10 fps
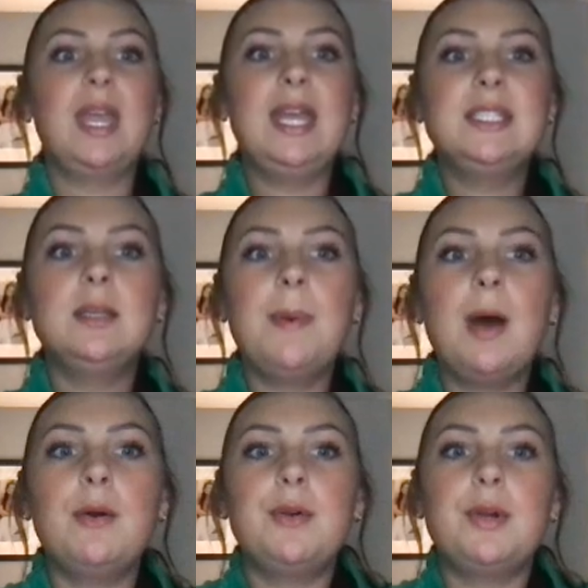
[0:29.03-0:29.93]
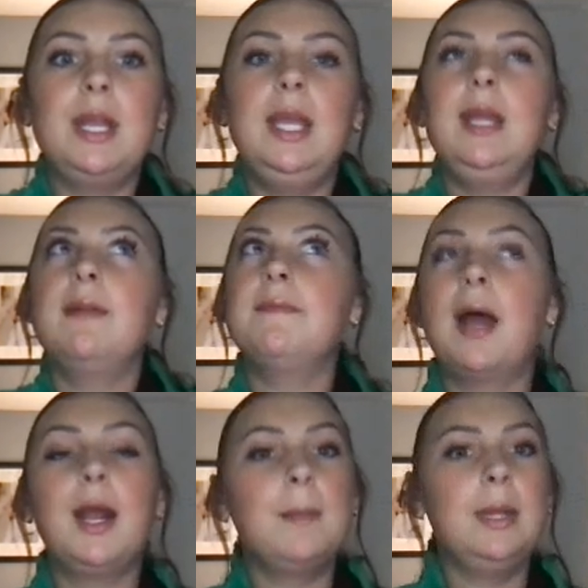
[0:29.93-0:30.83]
It's about creating an
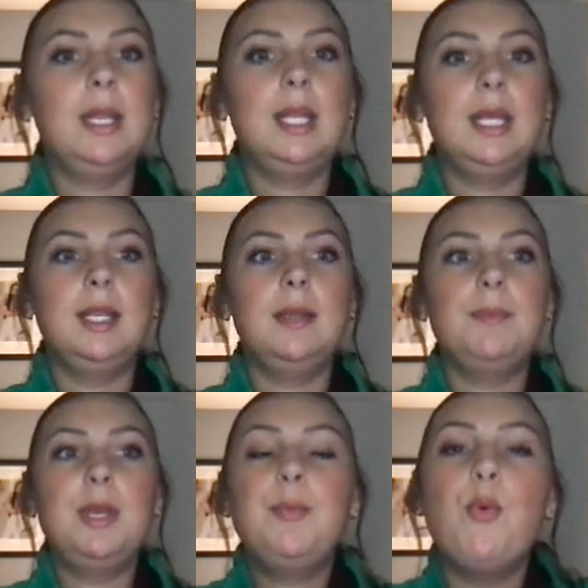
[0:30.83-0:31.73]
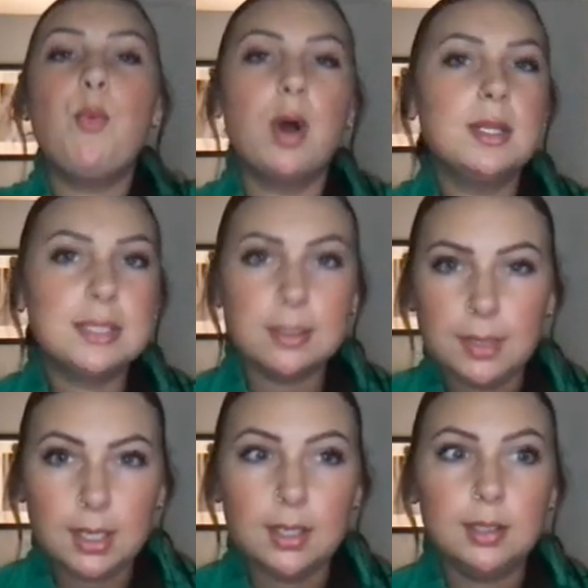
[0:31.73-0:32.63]
environment that people want to
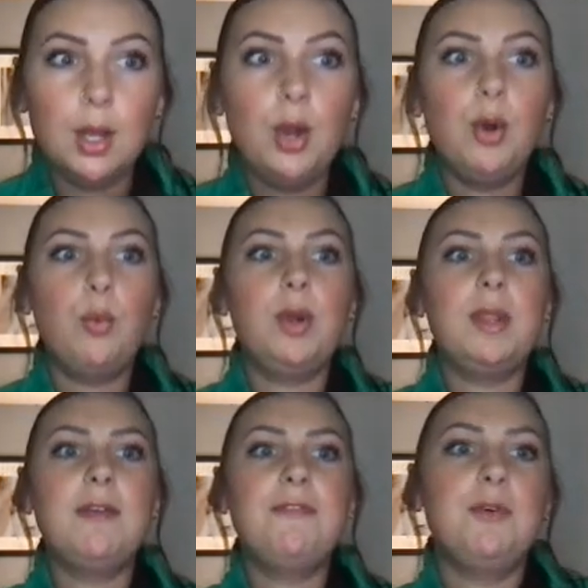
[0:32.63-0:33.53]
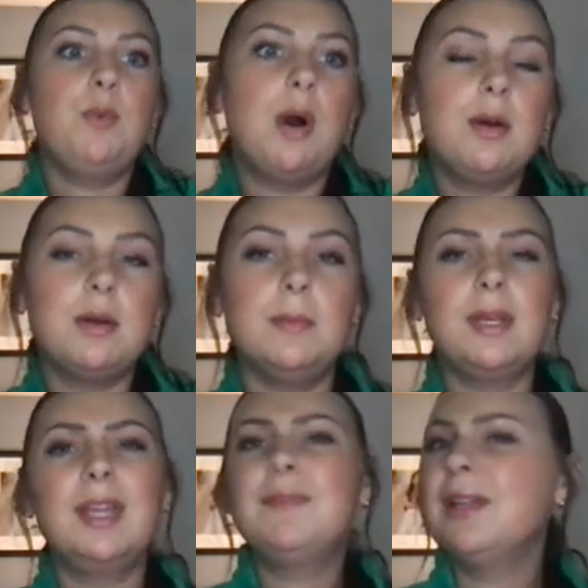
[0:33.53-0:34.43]
be in, where they feel welcome
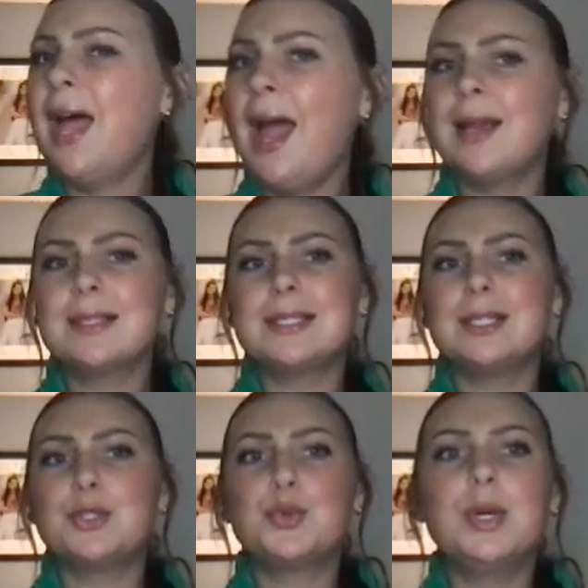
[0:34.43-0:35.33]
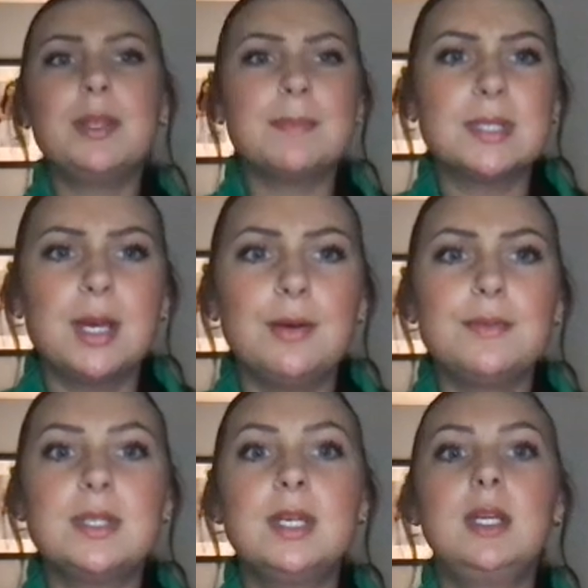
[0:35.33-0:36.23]
and can relax and enjoy
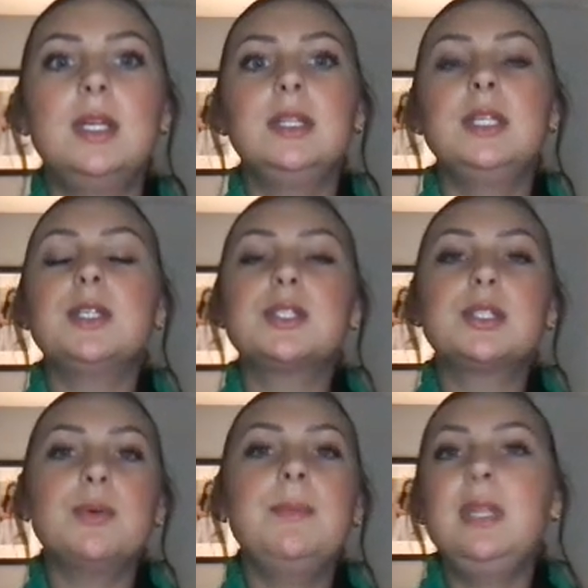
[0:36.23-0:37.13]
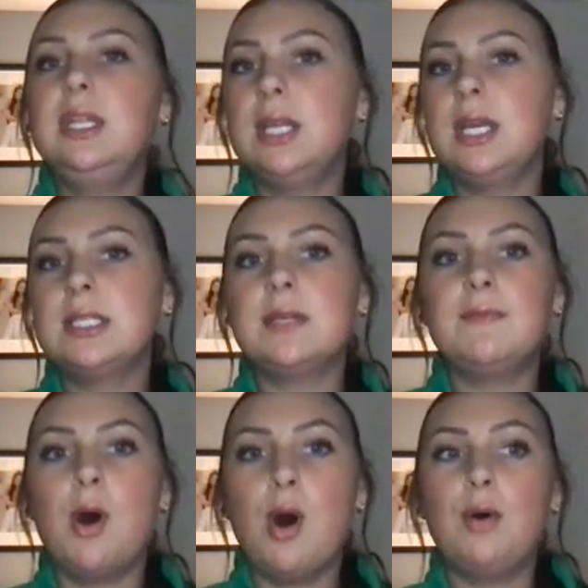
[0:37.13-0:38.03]
themselves. There are so many things
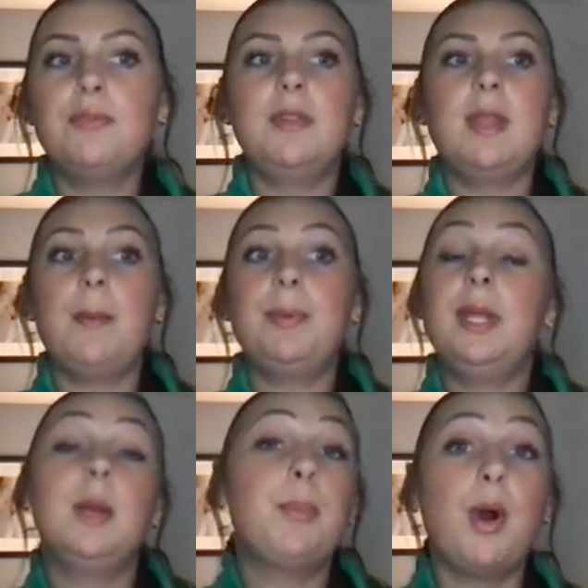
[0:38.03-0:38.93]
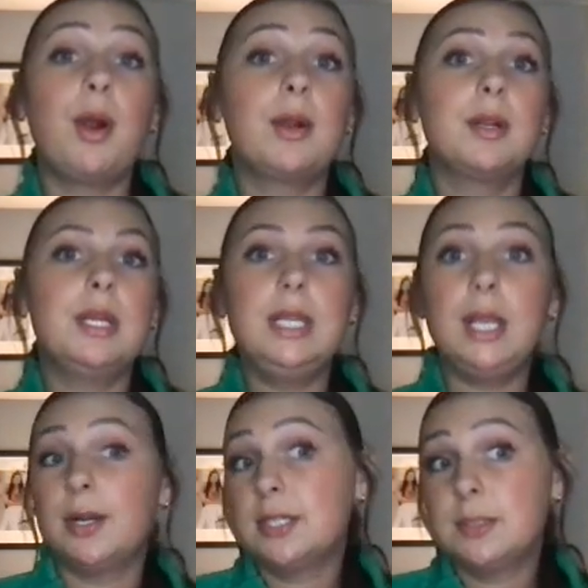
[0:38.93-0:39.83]
involved that play a part
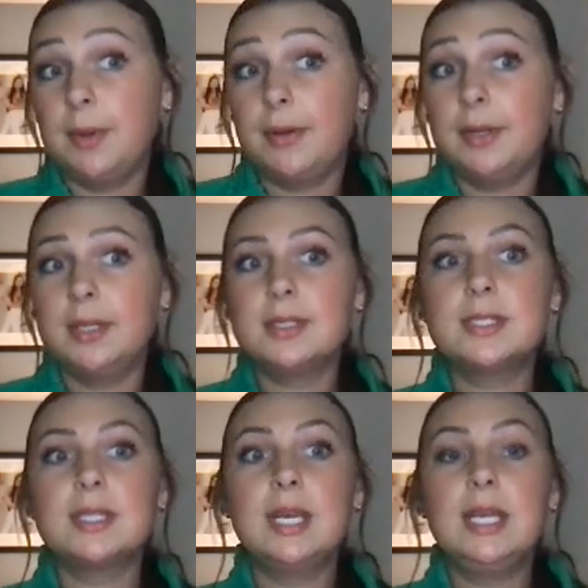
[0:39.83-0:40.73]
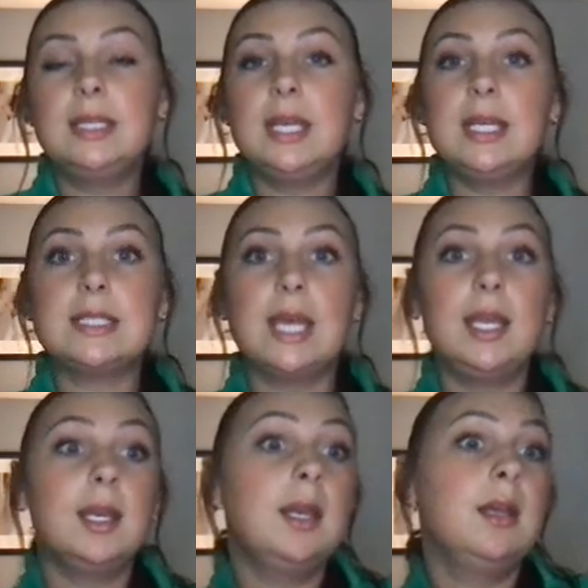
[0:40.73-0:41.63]
in their experience. Things
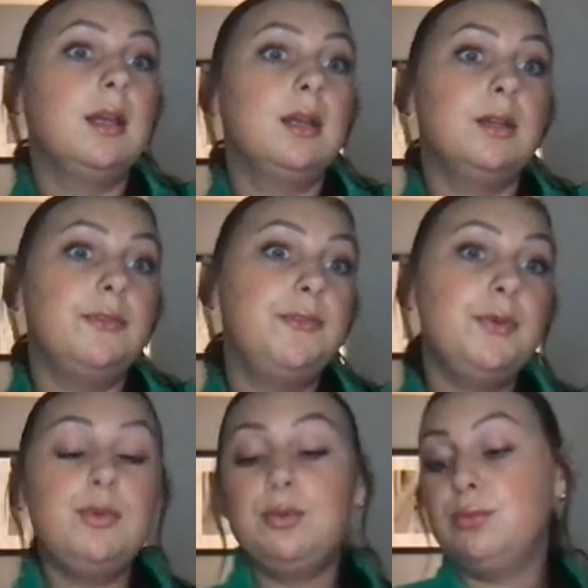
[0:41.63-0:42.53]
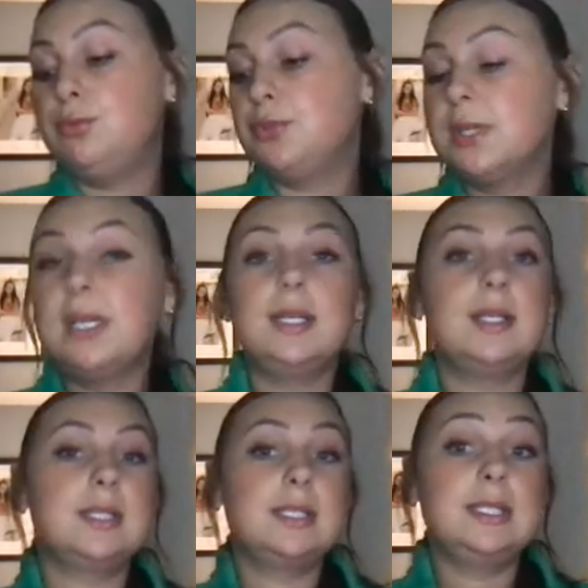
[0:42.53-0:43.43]
like good food,
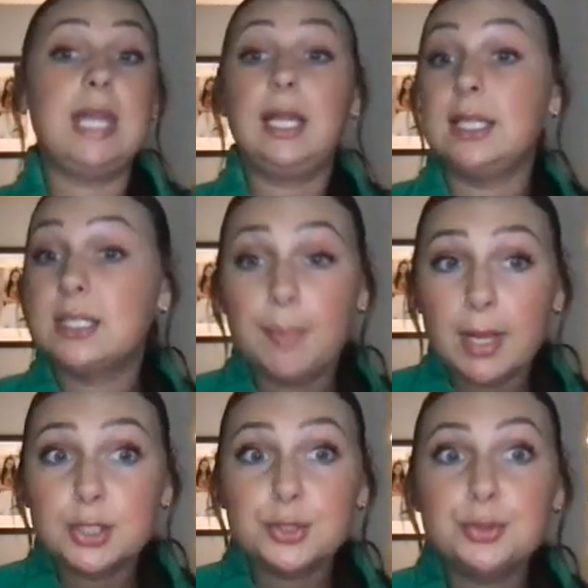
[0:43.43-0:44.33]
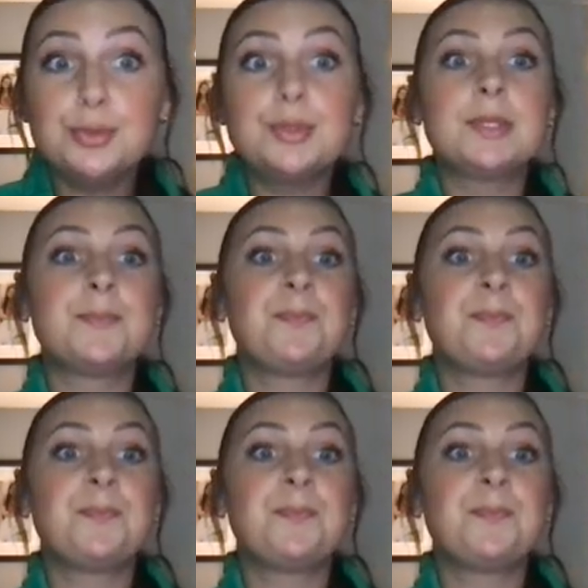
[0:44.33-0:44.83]
drinks, daily specials,